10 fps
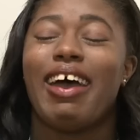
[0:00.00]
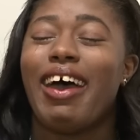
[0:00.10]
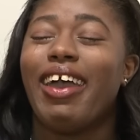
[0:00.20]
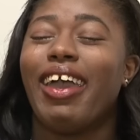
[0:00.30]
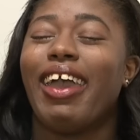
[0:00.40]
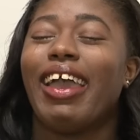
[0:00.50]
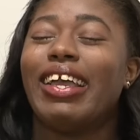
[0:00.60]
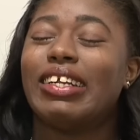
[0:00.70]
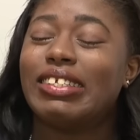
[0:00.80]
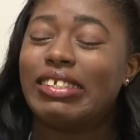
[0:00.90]
I
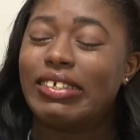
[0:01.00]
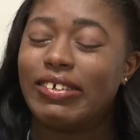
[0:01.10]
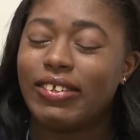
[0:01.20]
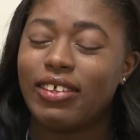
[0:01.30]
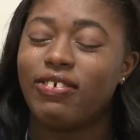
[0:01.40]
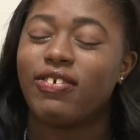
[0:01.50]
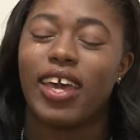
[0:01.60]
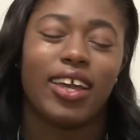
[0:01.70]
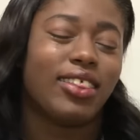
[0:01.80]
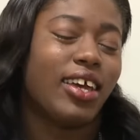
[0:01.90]
hate the
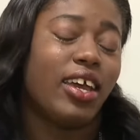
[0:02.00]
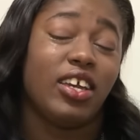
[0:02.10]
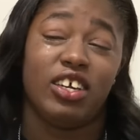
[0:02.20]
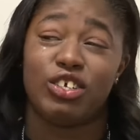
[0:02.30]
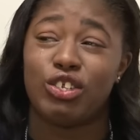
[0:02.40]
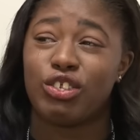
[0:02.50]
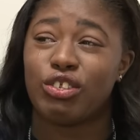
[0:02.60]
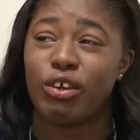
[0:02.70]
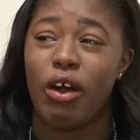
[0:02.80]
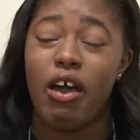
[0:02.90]
fact that he is
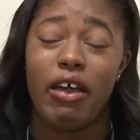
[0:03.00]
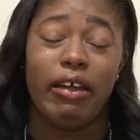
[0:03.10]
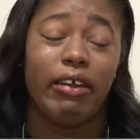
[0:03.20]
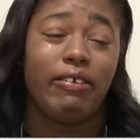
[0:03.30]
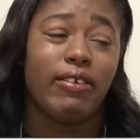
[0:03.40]
gone.